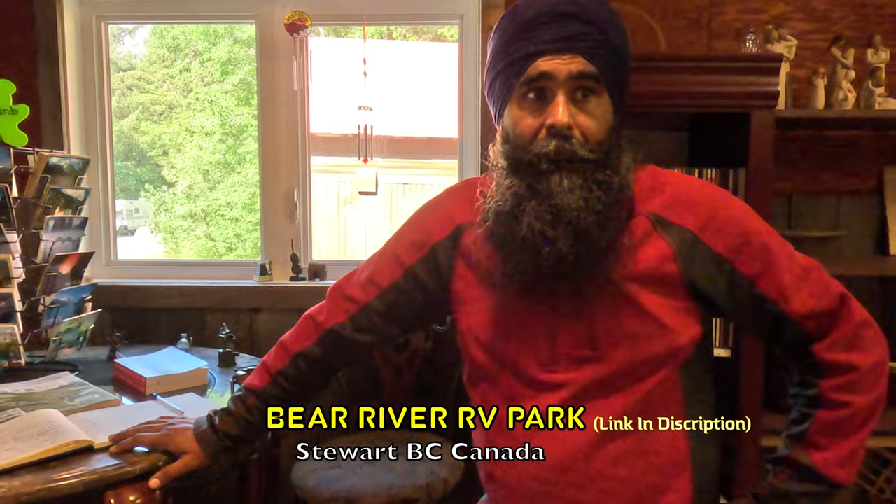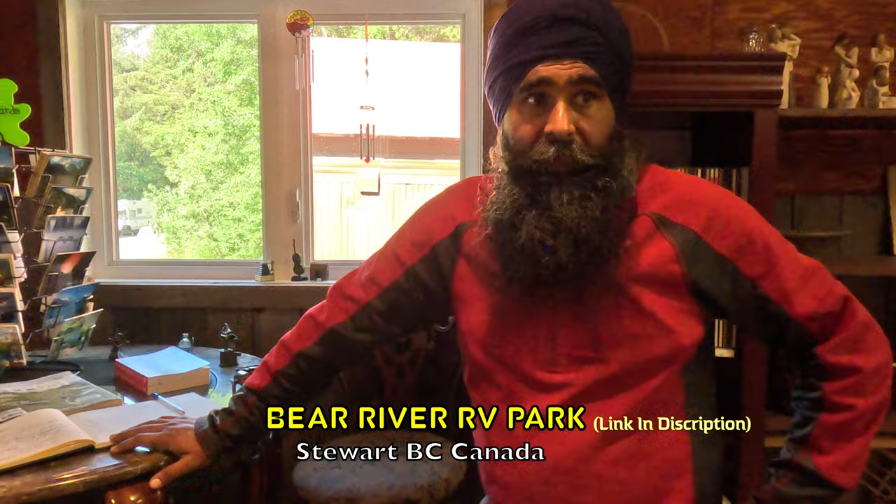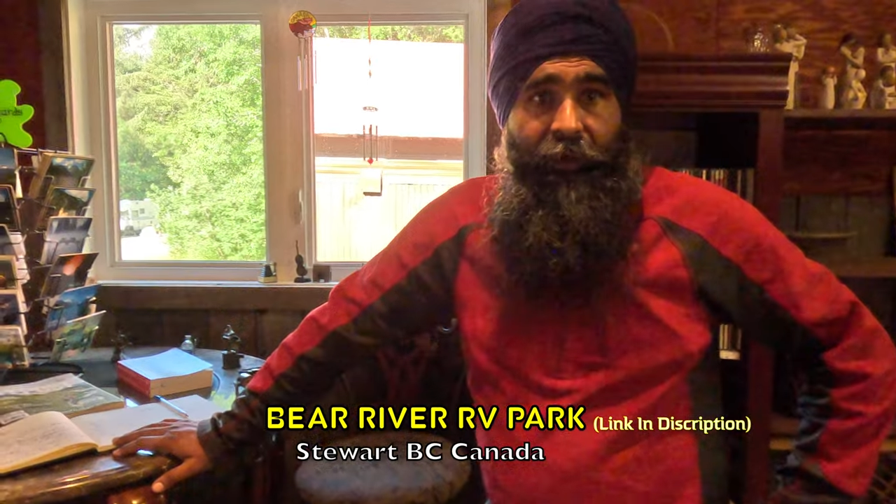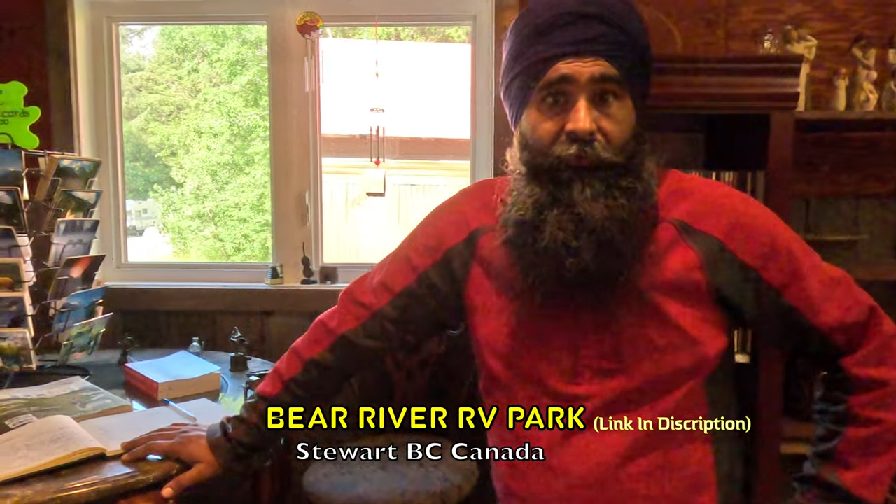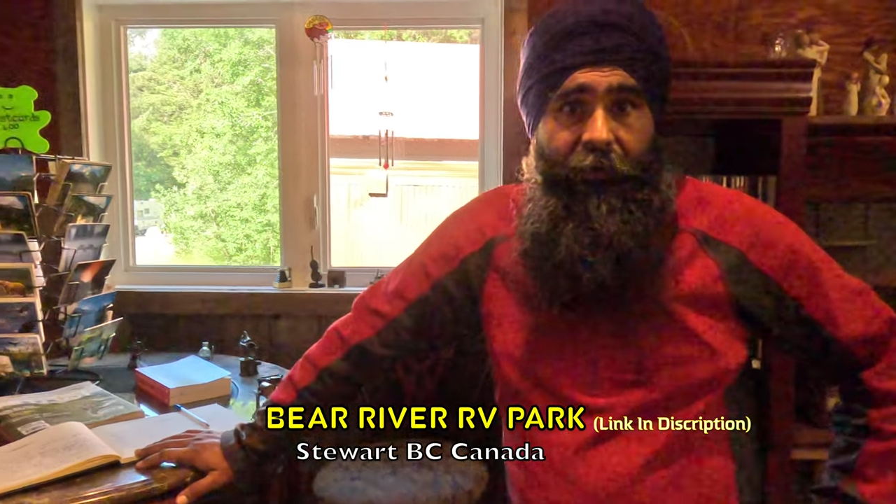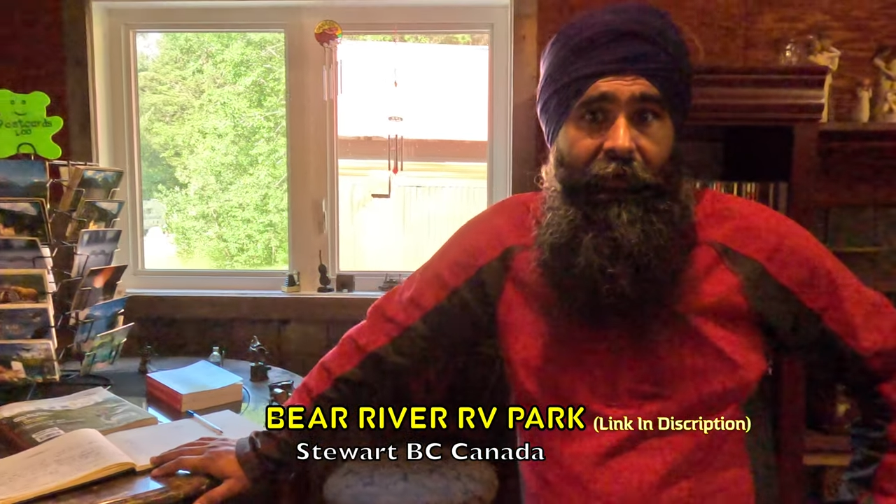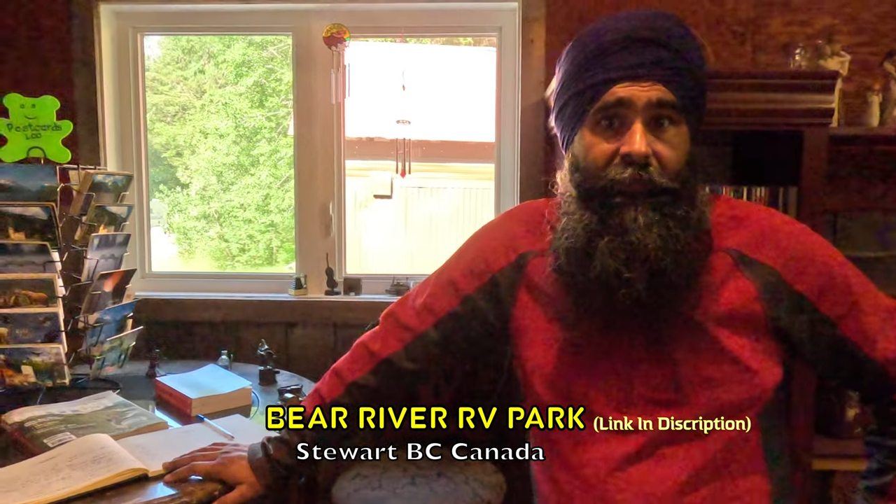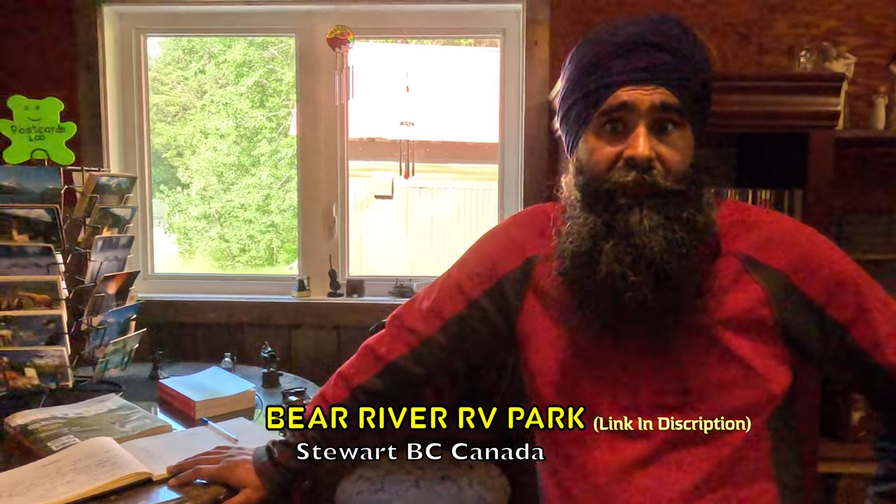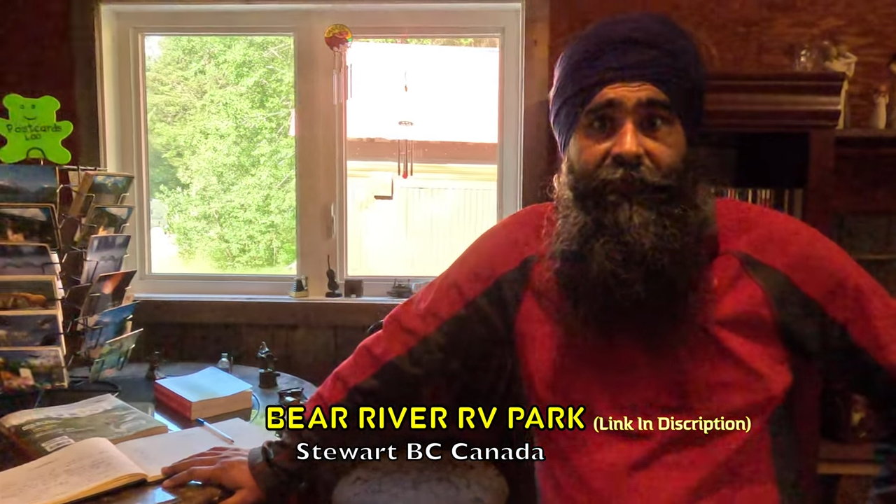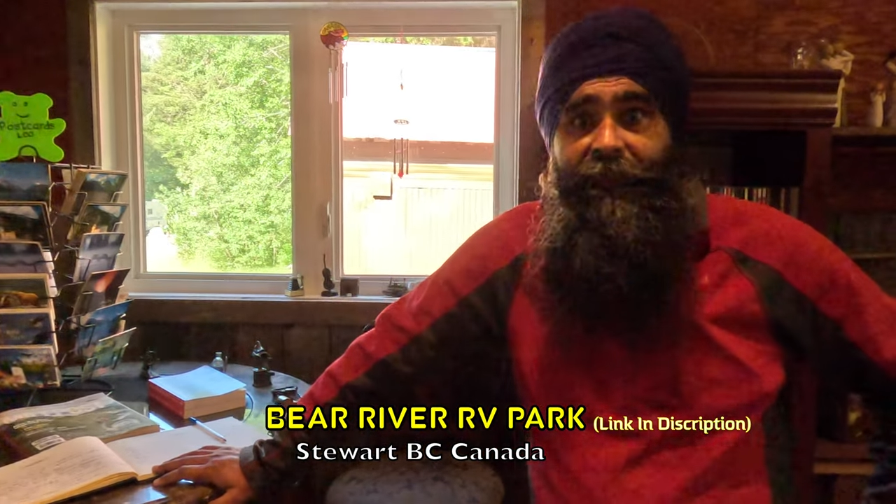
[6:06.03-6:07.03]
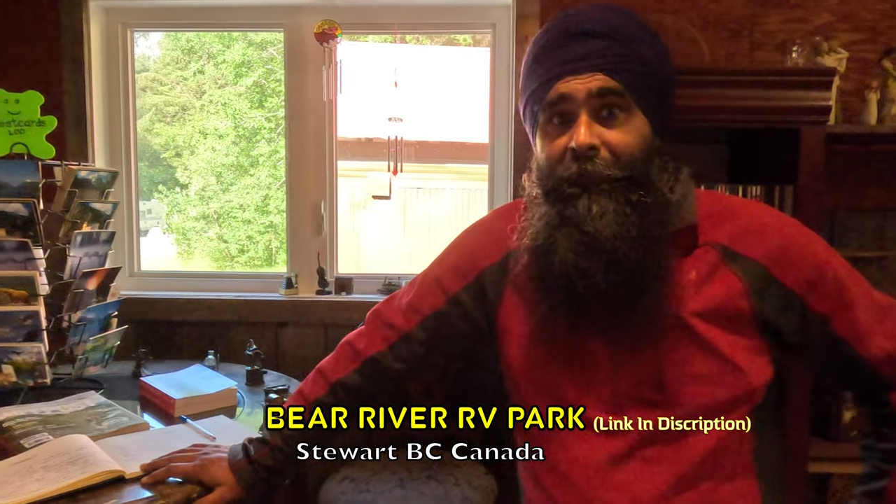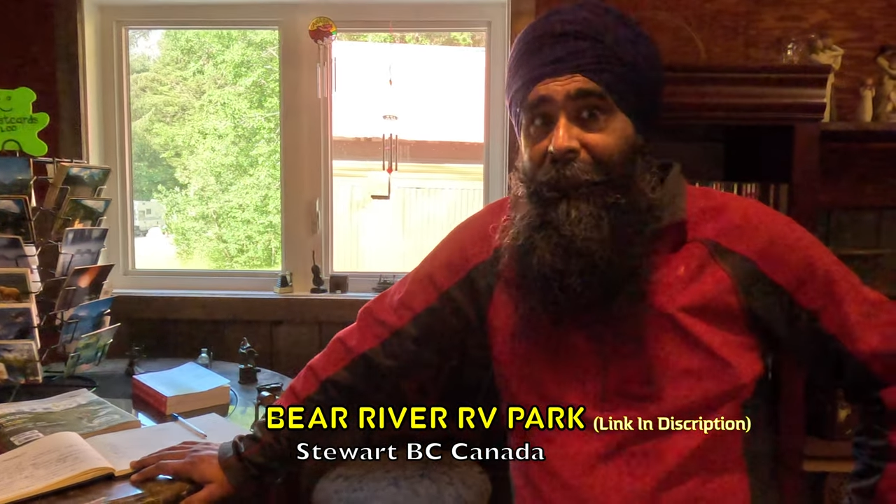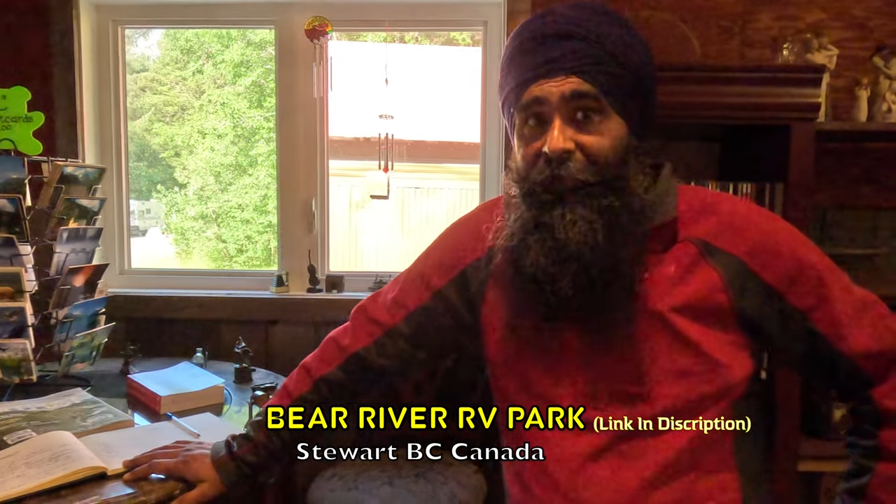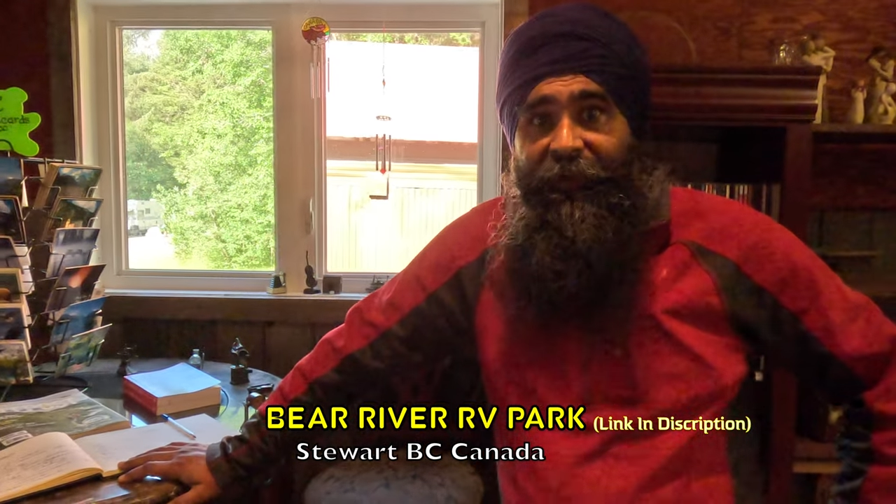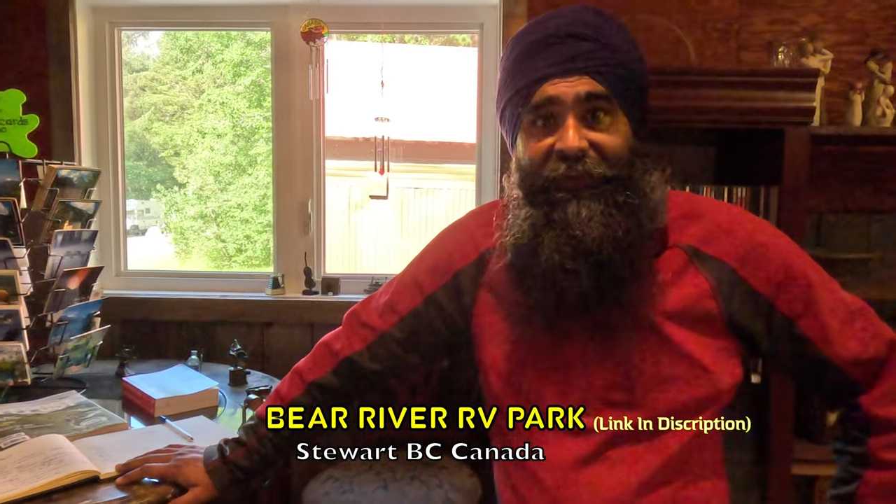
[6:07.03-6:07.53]
be aware, this is a
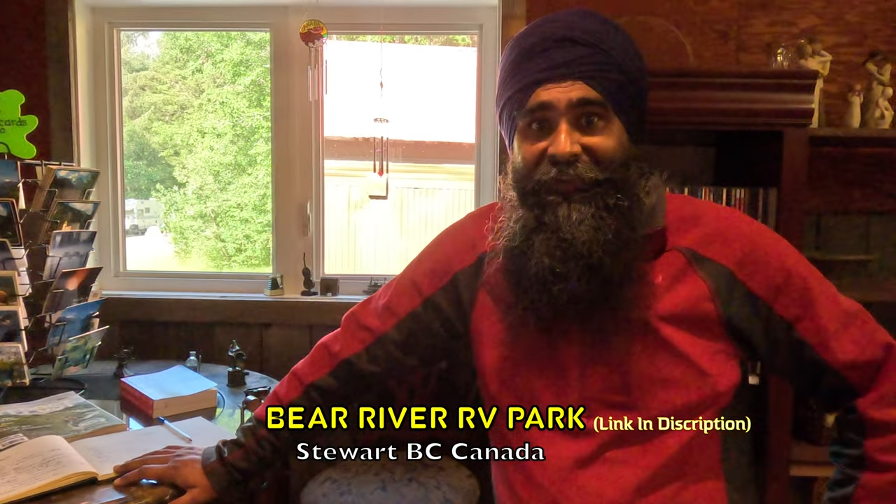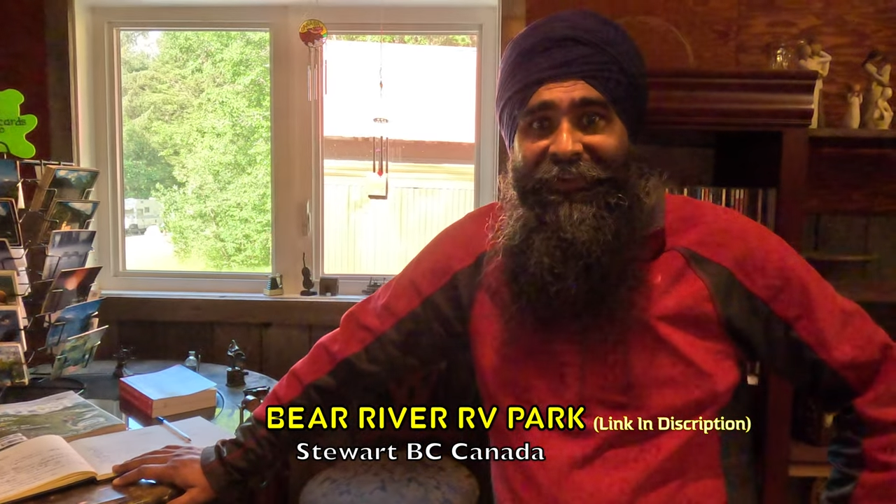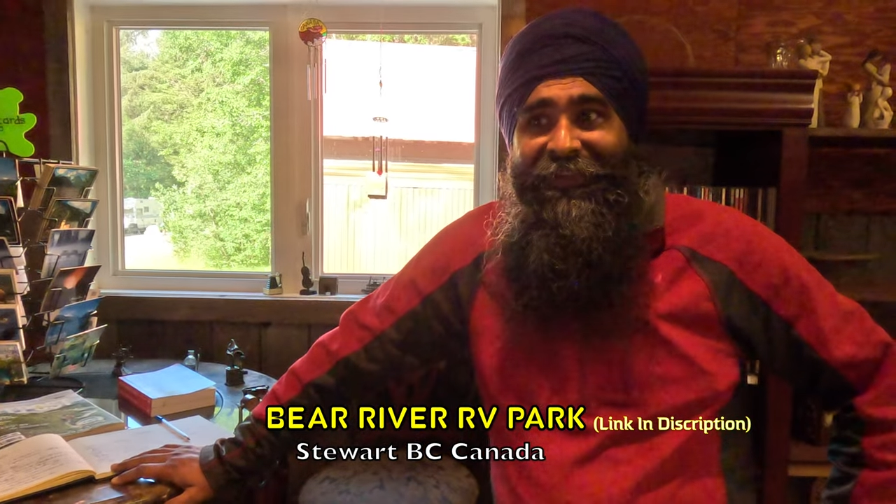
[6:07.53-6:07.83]
bear country.